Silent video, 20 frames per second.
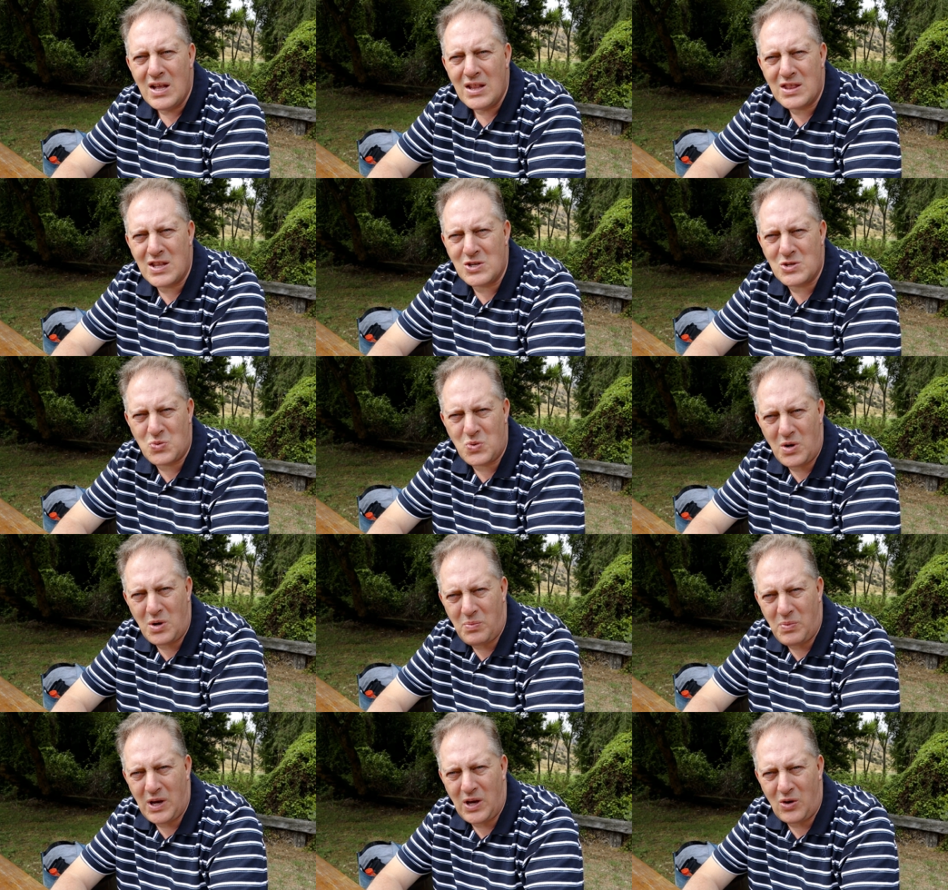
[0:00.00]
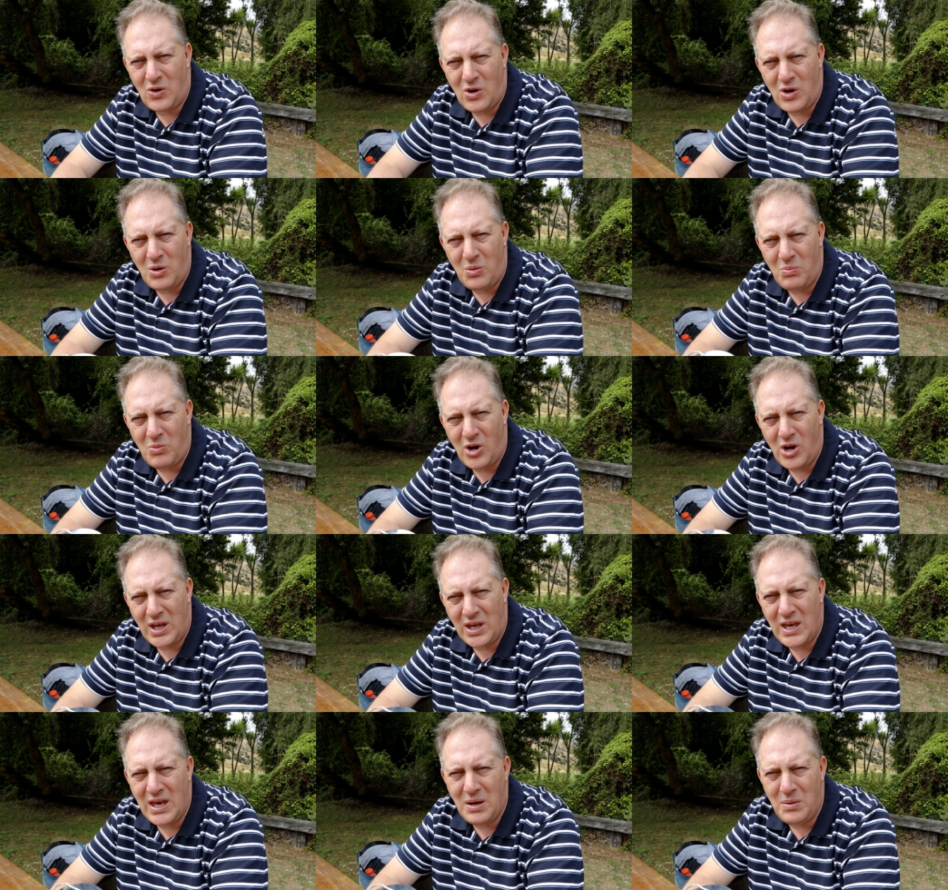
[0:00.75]
This would have been good on
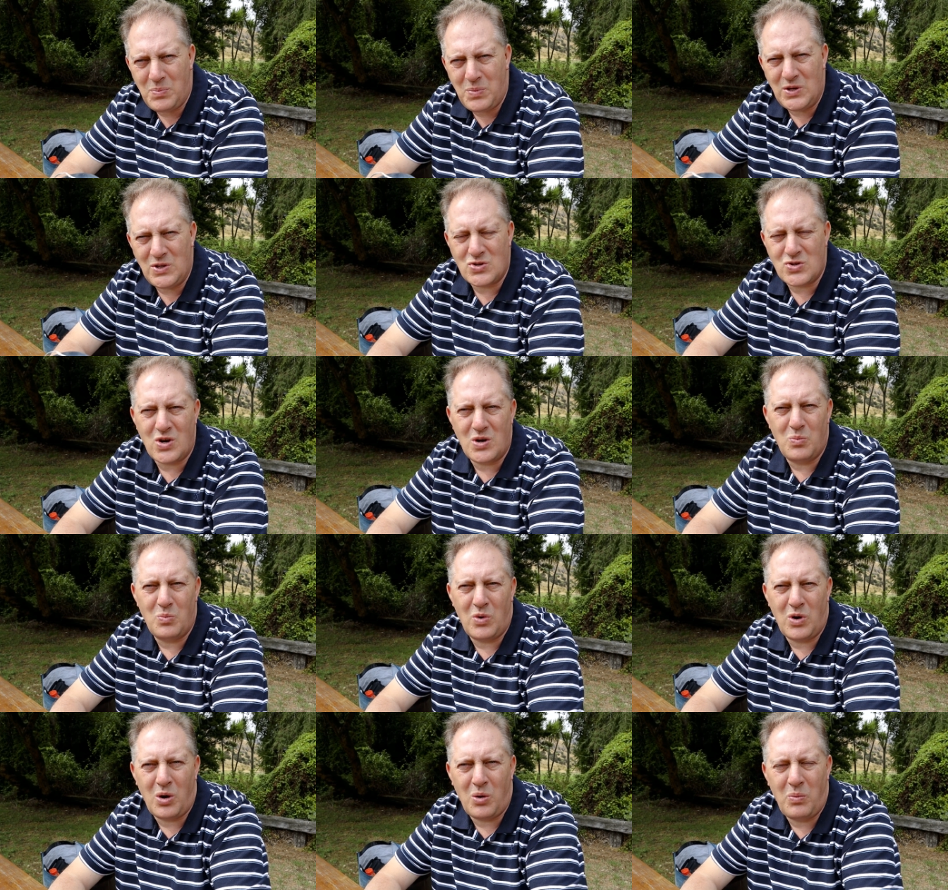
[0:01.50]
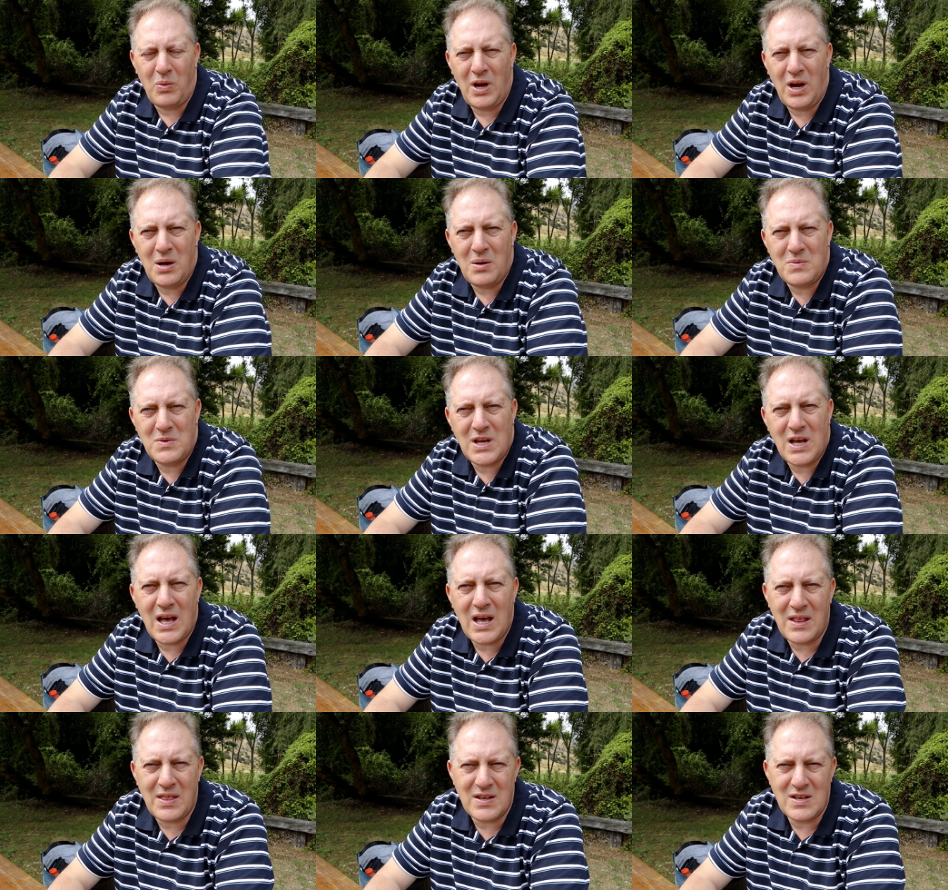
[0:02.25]
my camping trip when I went up to
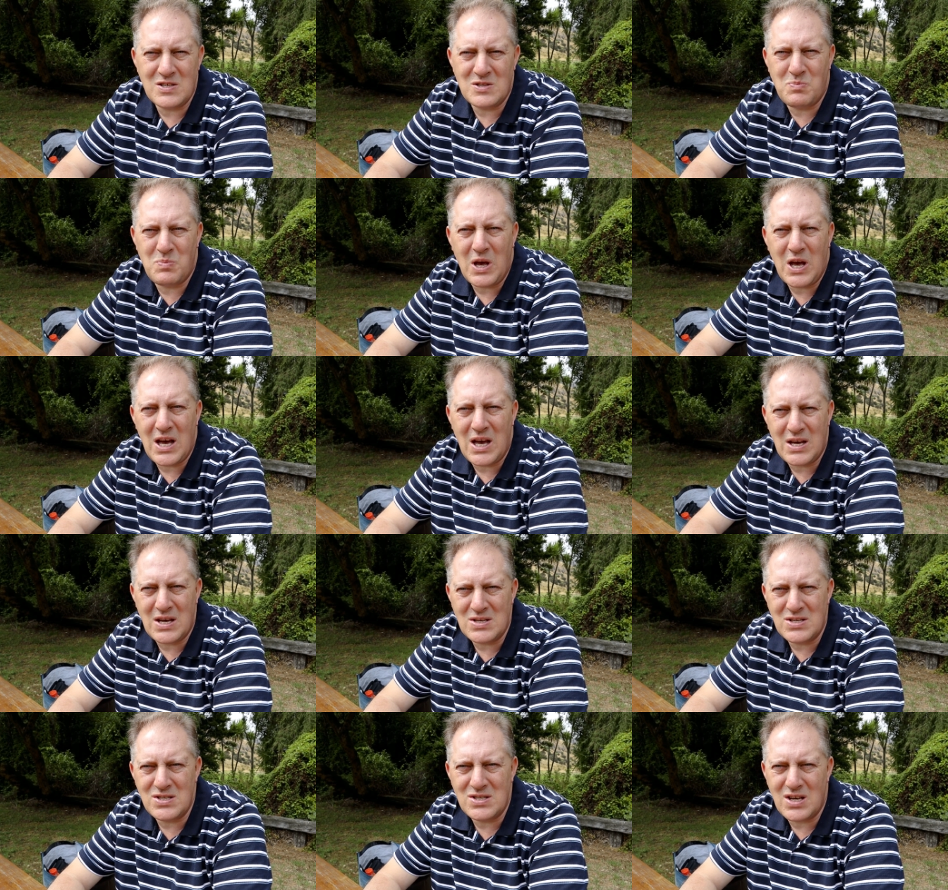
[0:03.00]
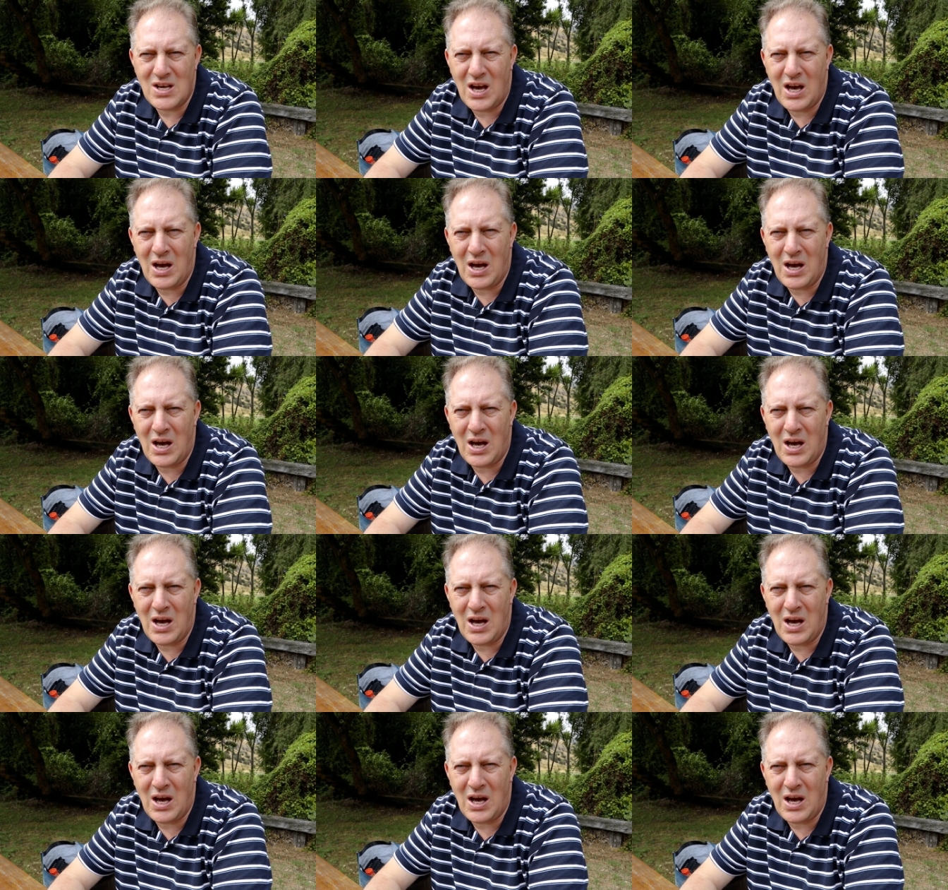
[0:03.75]
Arthur's Pass,